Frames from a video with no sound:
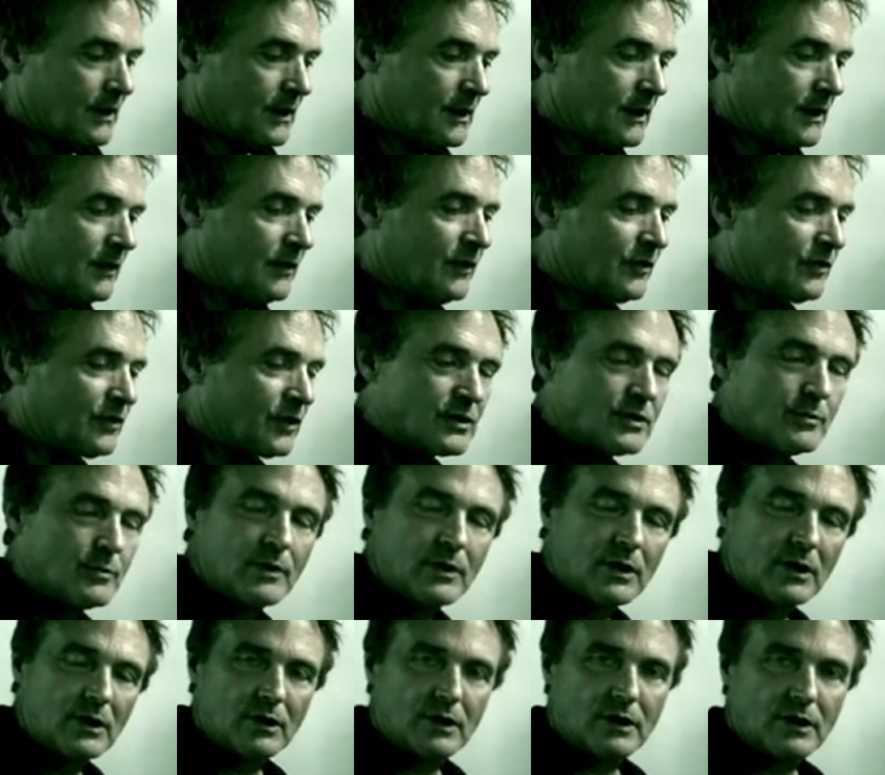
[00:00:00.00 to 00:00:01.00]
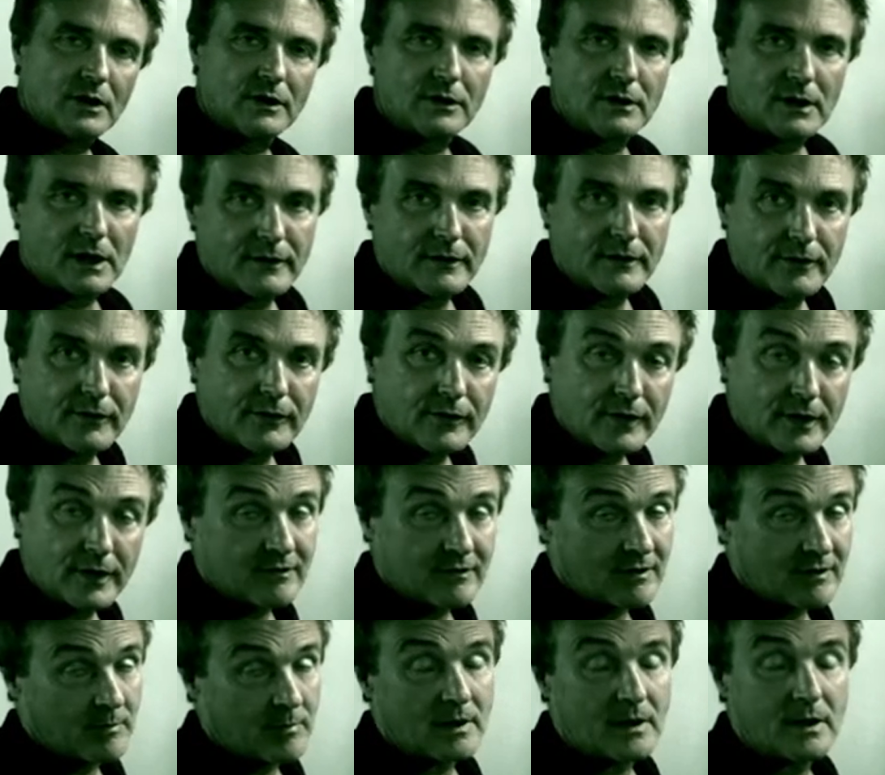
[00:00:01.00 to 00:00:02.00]
In this section we're going to look at the
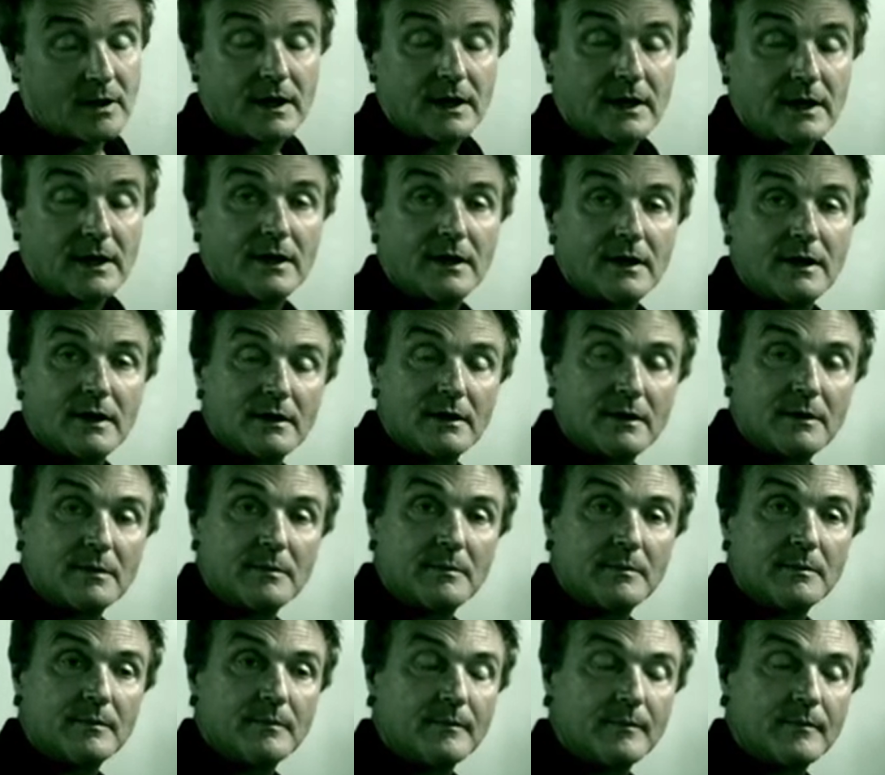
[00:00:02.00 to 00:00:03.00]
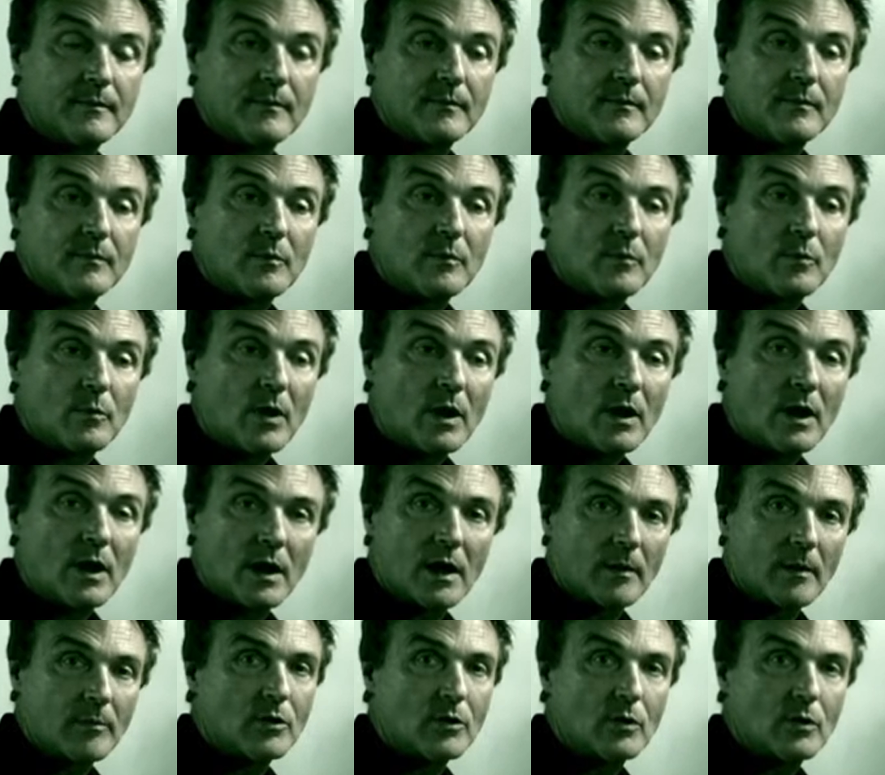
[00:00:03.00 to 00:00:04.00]
theory behind it and why
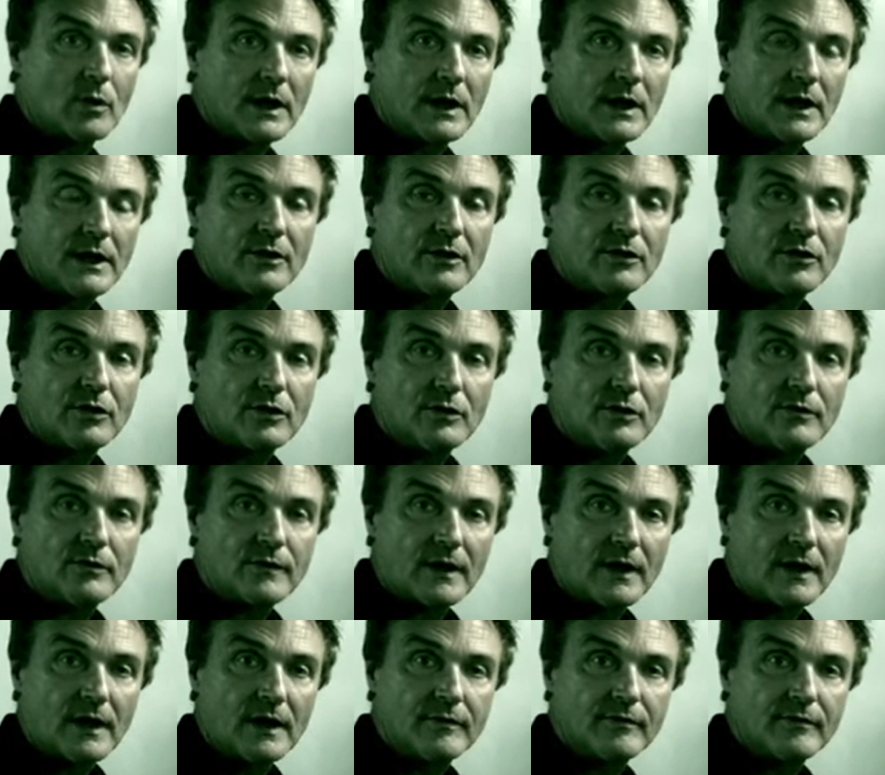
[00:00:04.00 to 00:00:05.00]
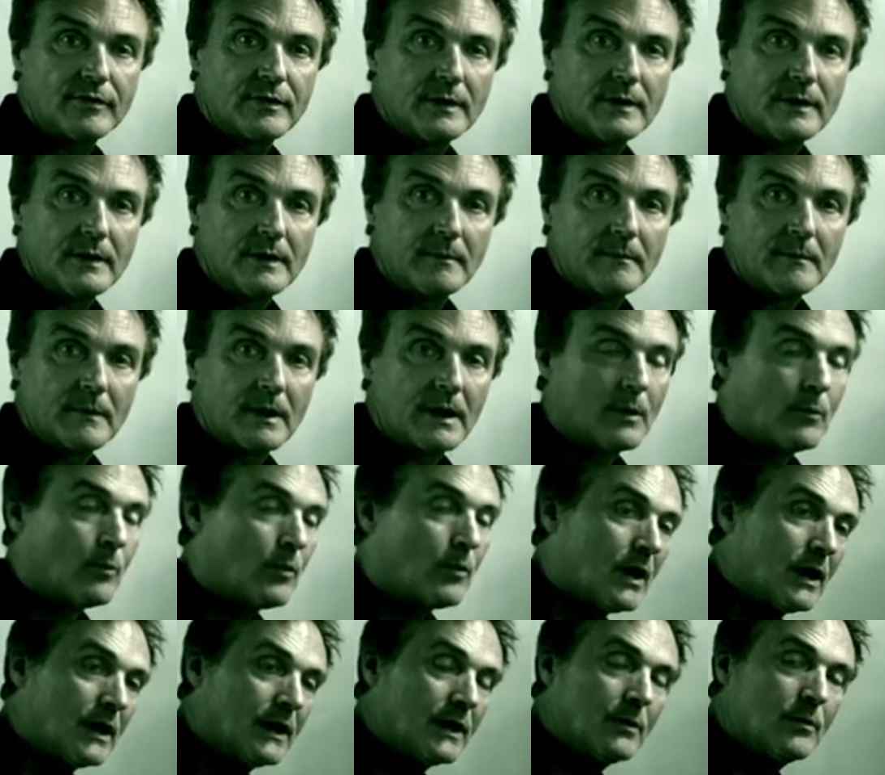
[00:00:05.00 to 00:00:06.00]
I'm calling it a 2-5 and
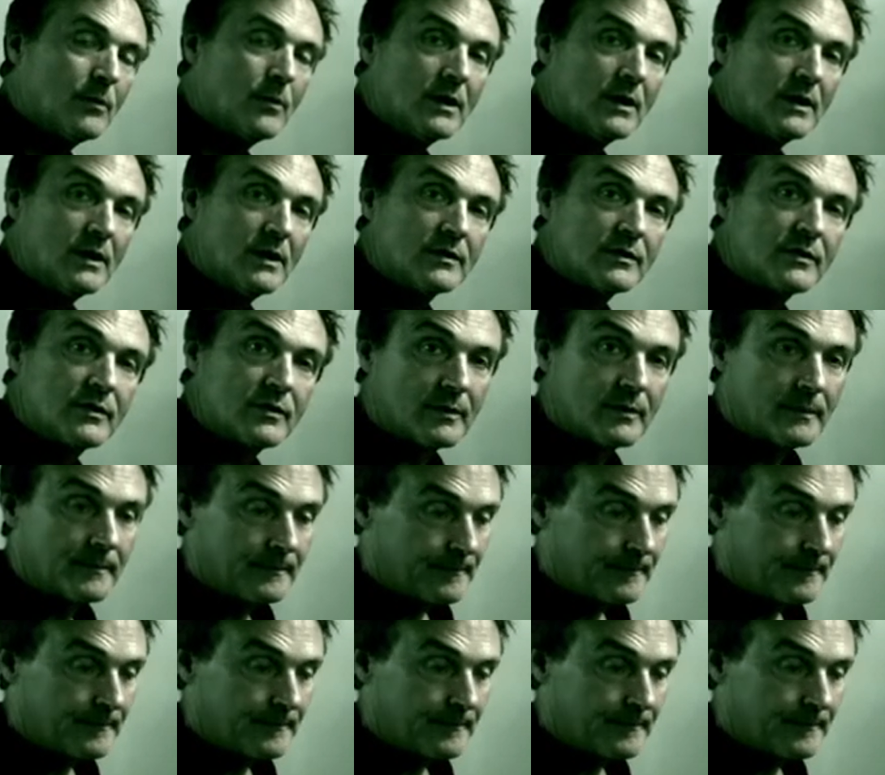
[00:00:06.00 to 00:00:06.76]
why it works